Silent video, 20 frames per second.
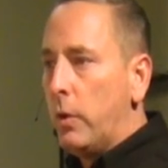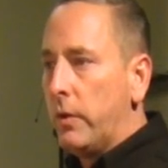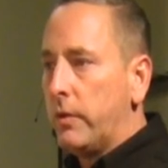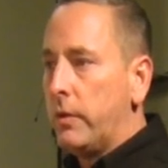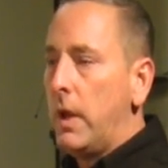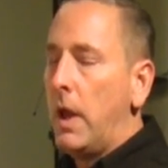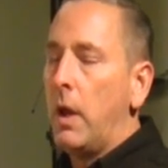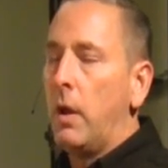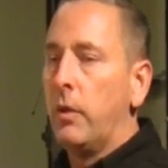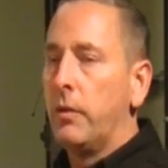
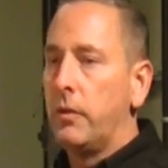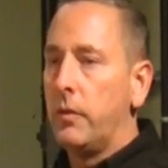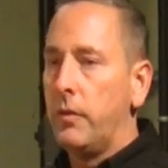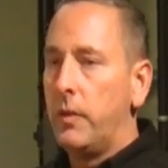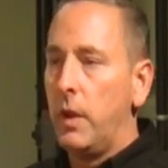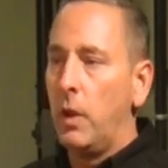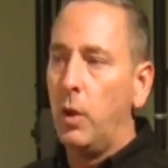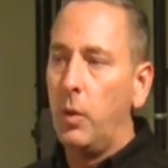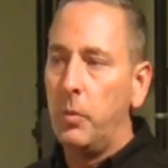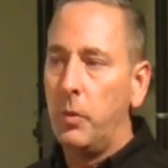which now is
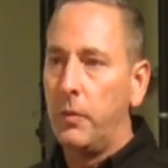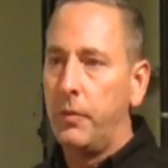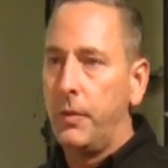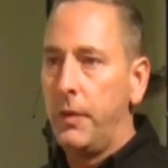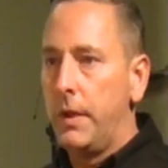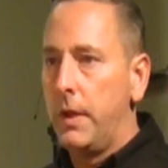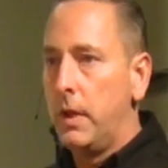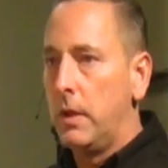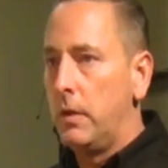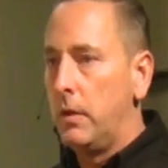available
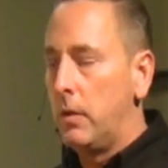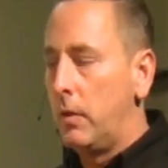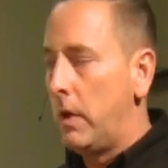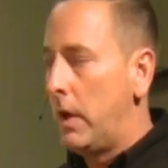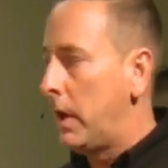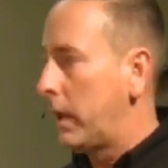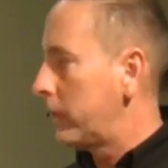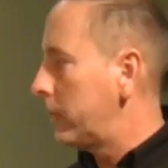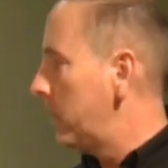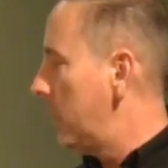for the
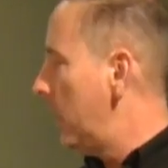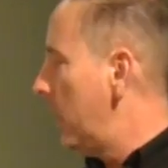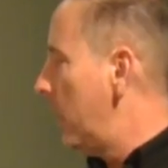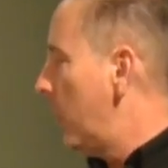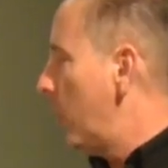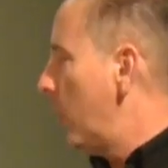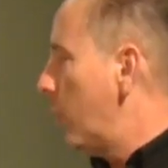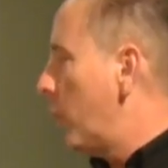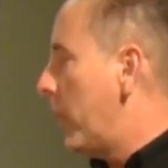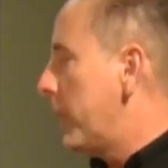indirect.
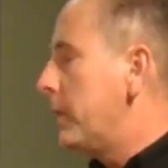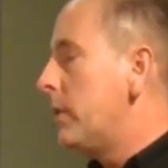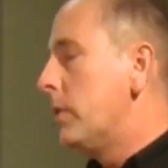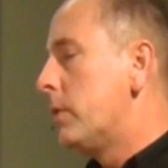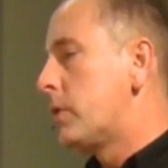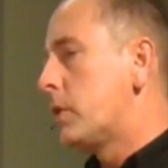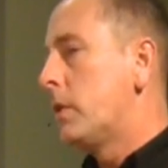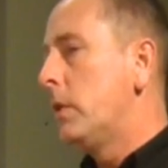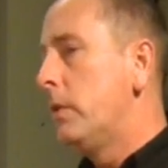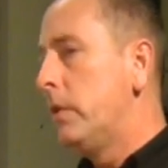When
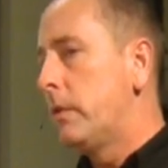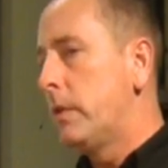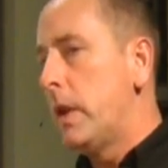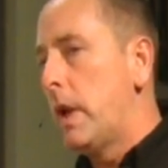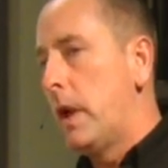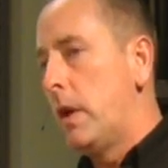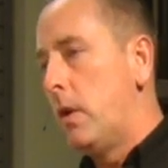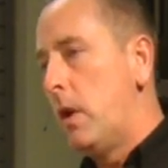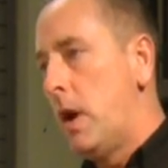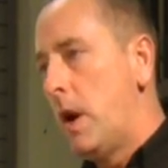you choose
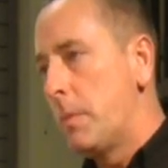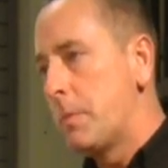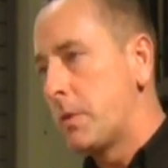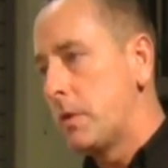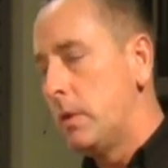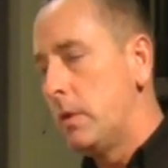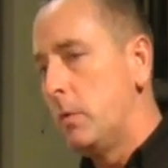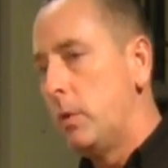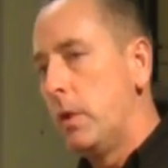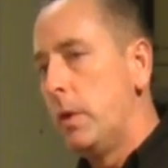that
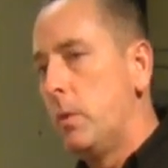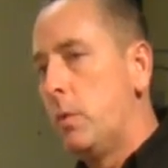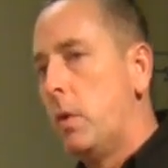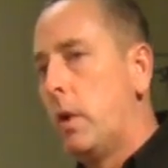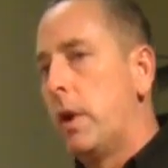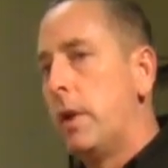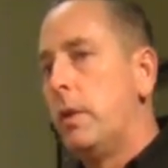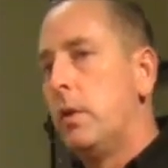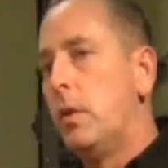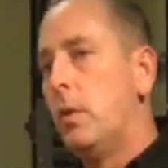option, what you
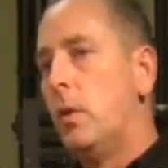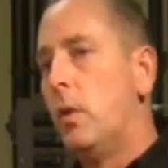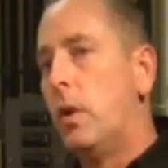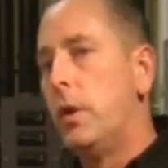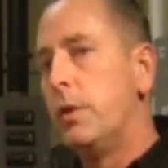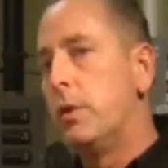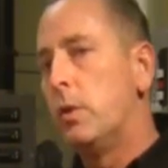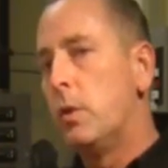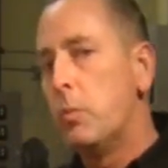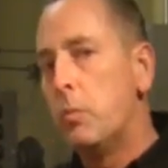want to do
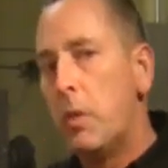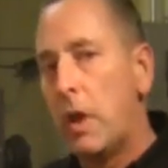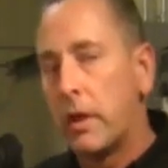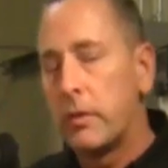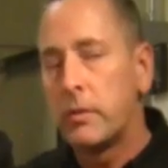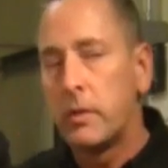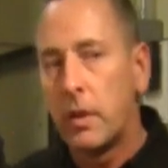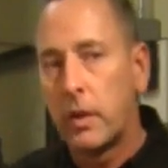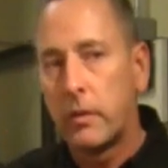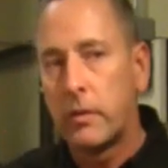on your
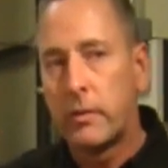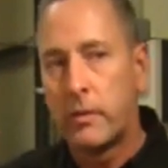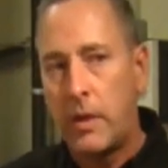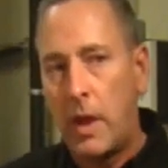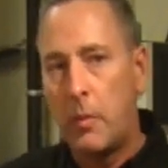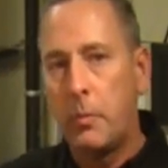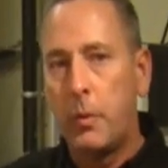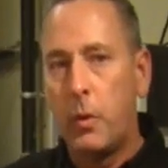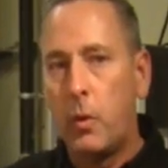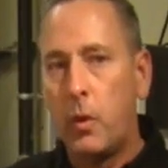domestic
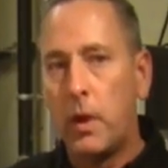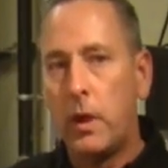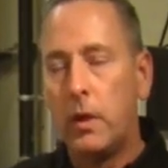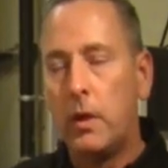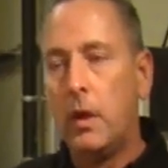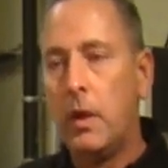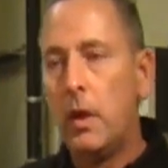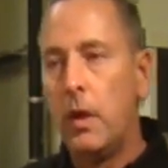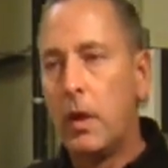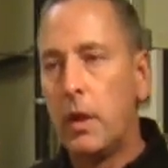set
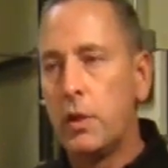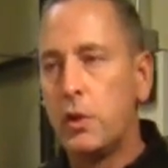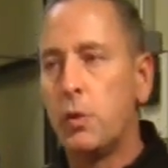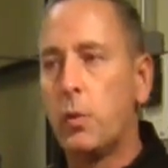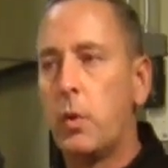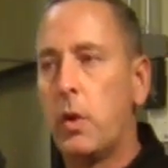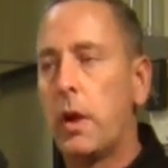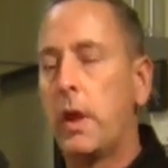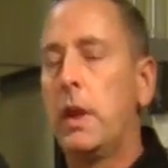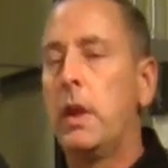point is
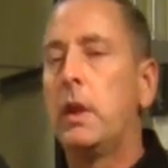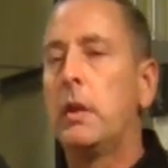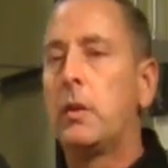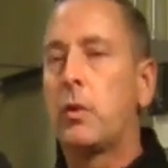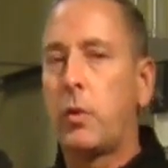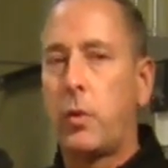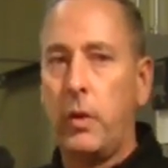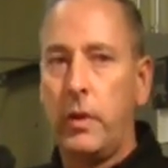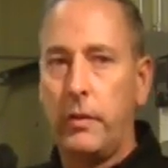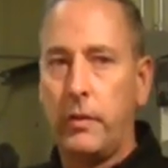you want to
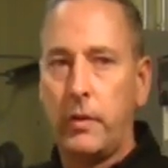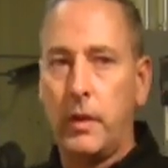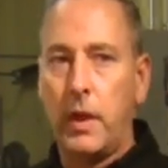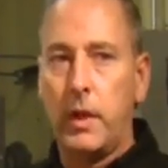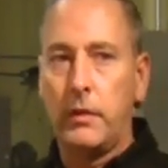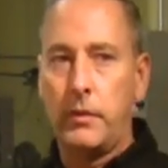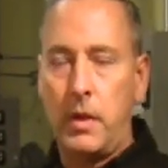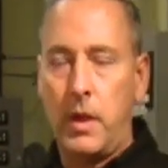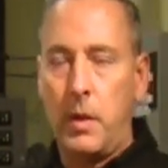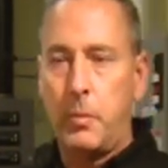increase
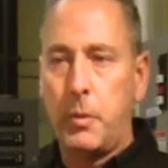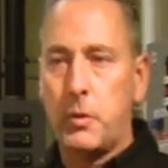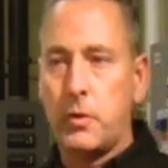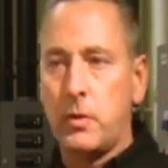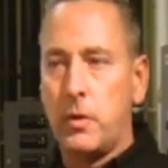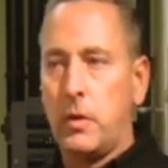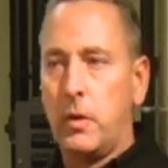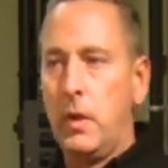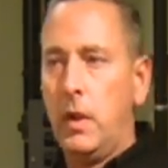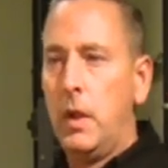that
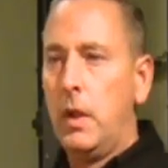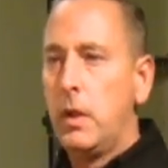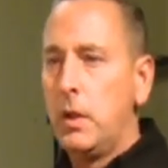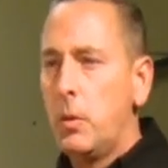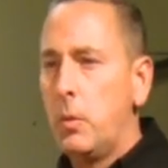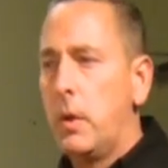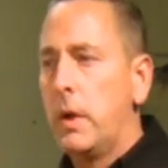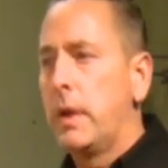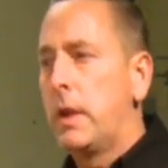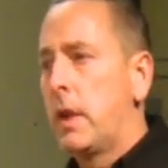temperature.
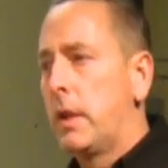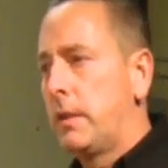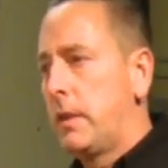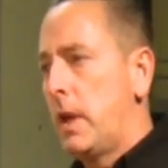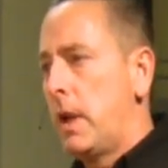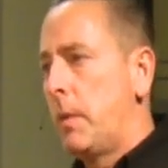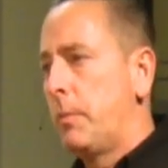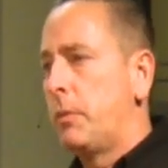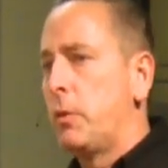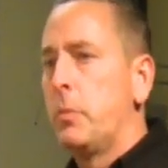You want to get
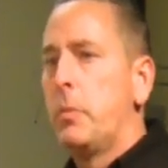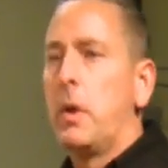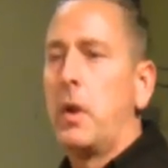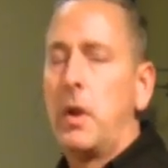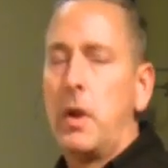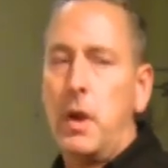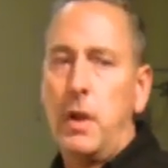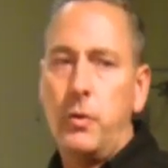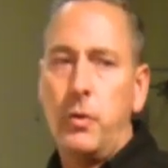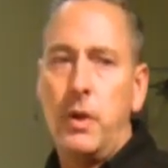that up to
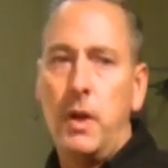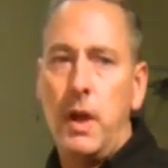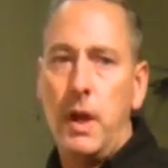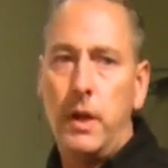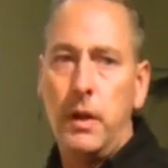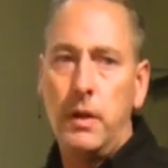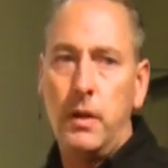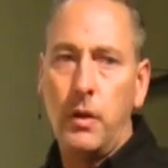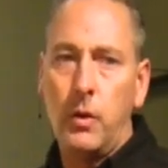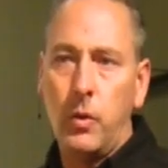about
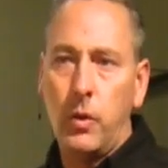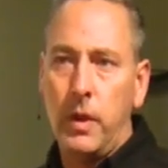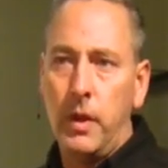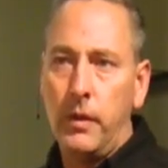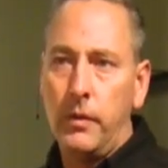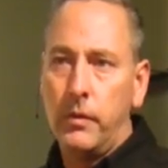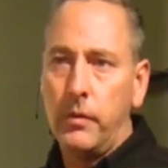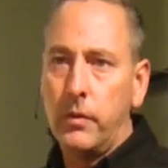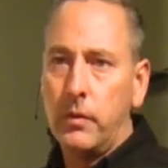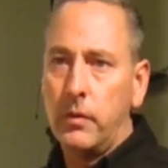180
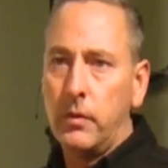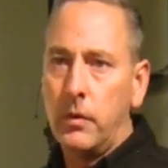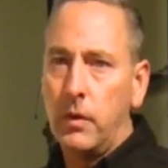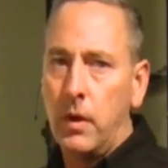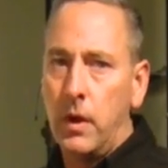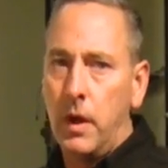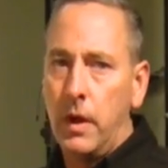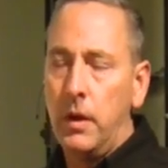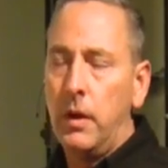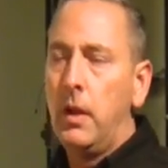degrees.
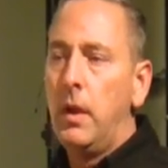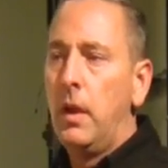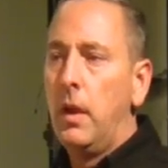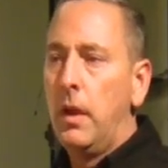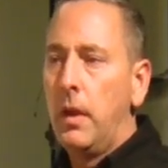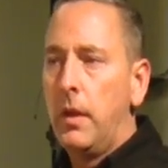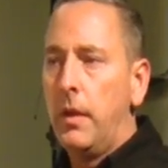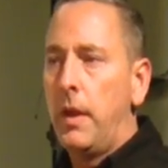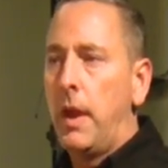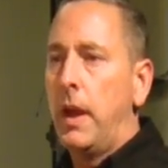All right.
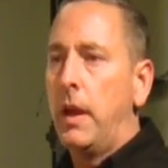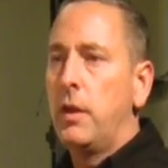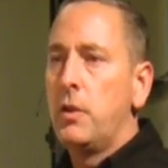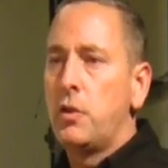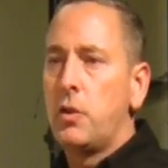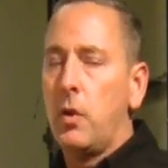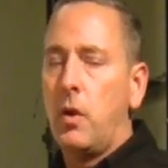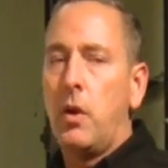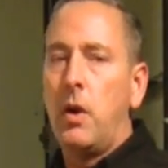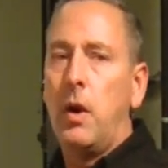That
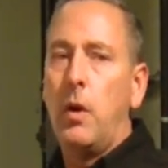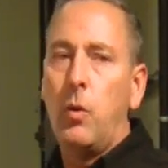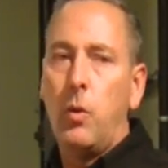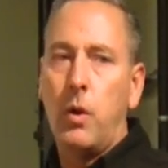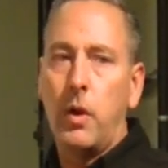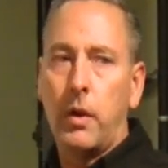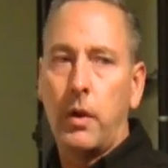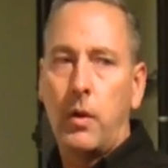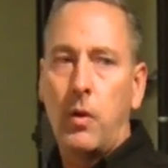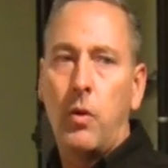is your hot
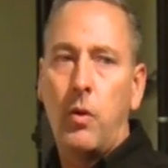water